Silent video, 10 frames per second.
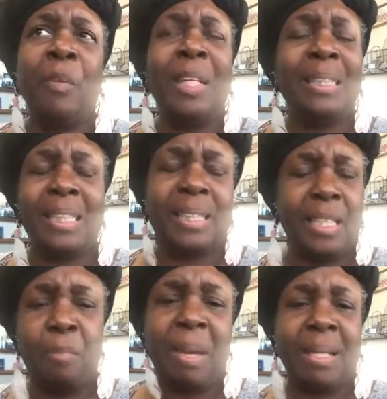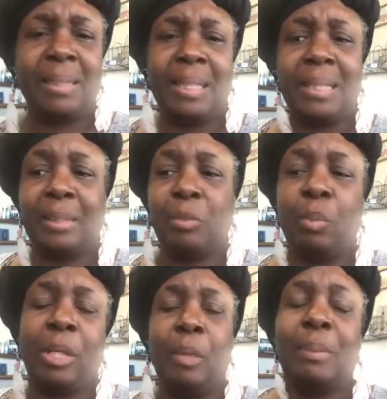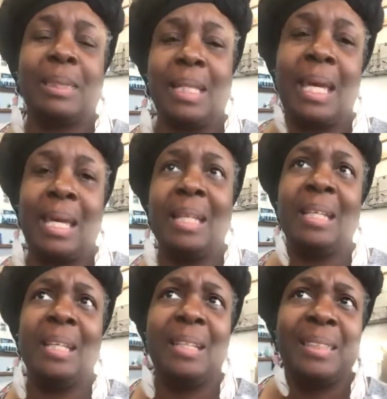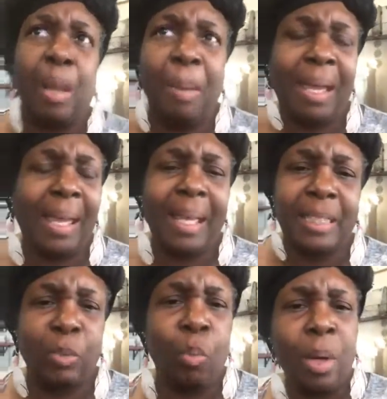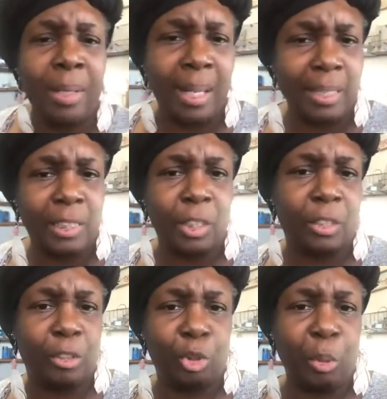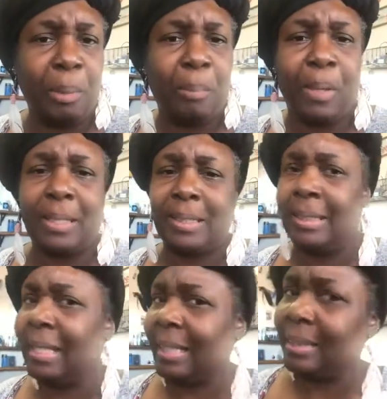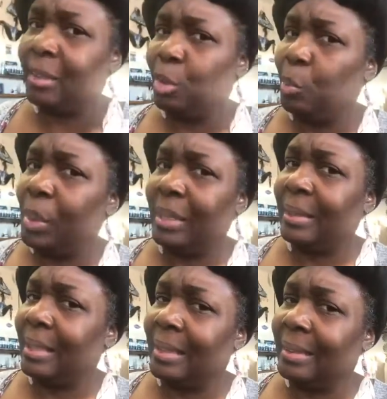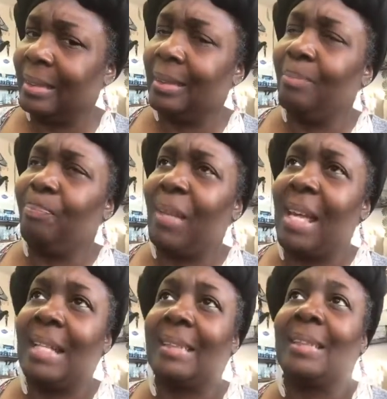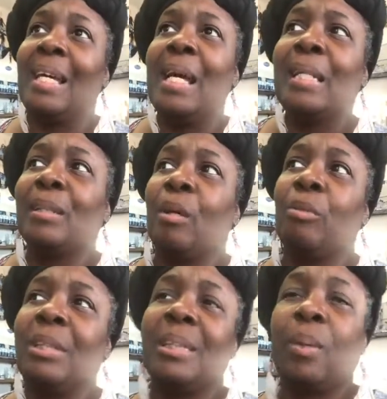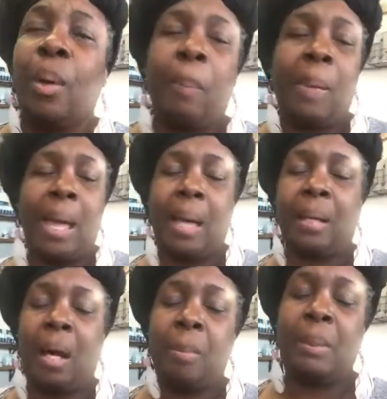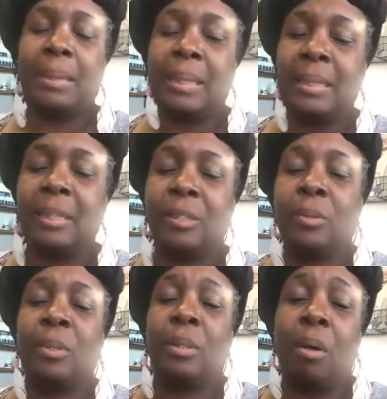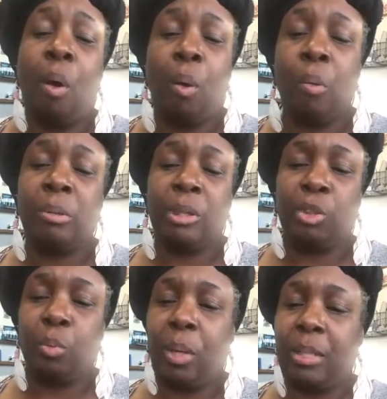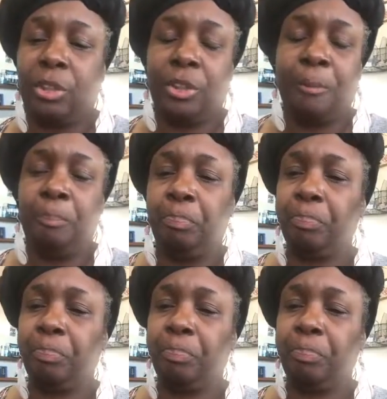It just didn't make sense what he was saying. And then he talking about ants. One day is the tree branches, the next 2 weeks is ants. So just start applying common sense to the whole situation.